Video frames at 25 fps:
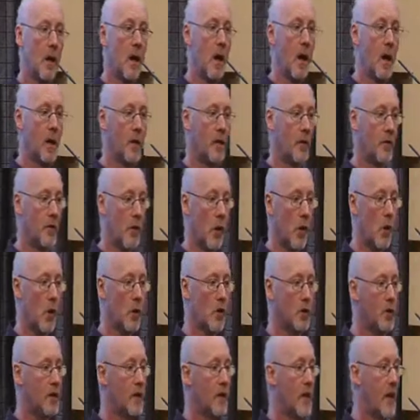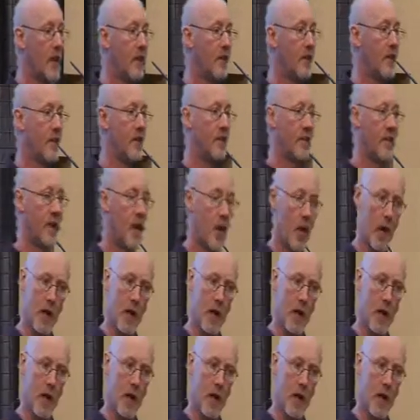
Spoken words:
on the road and says,